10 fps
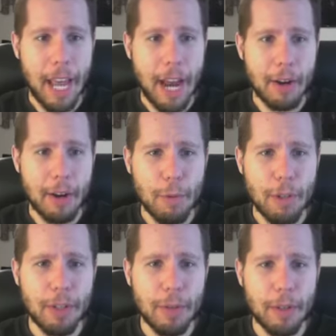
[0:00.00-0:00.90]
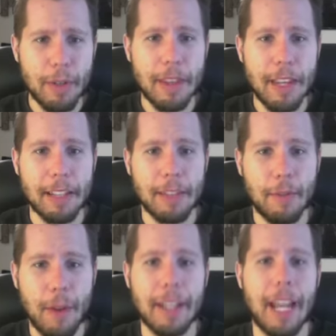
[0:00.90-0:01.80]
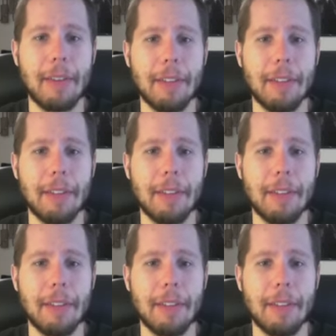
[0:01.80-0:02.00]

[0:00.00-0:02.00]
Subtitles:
Aaron, would you agree that as of right now,